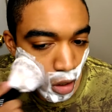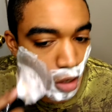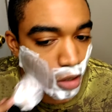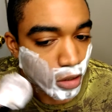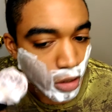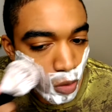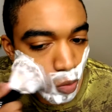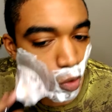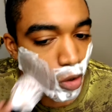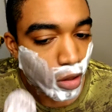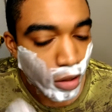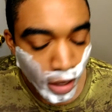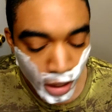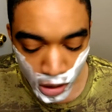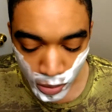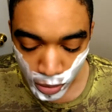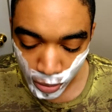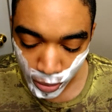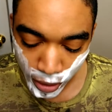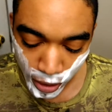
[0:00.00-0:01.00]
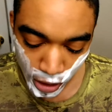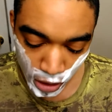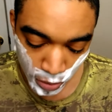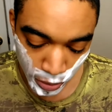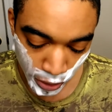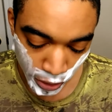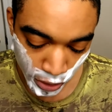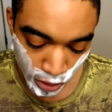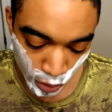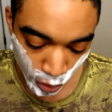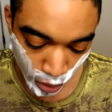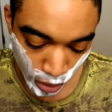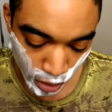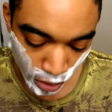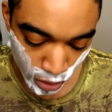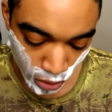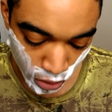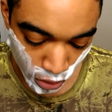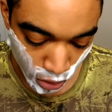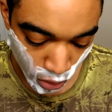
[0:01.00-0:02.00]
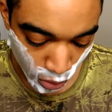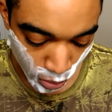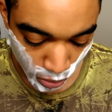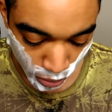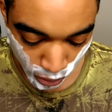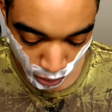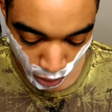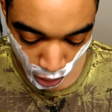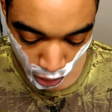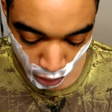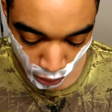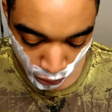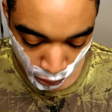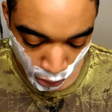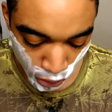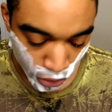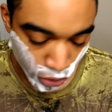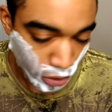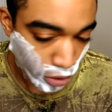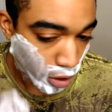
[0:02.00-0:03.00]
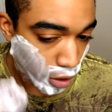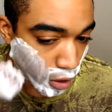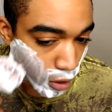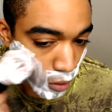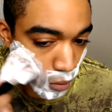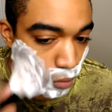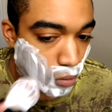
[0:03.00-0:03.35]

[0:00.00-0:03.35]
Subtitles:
I didn't want that to be my experience with this soap on the first try.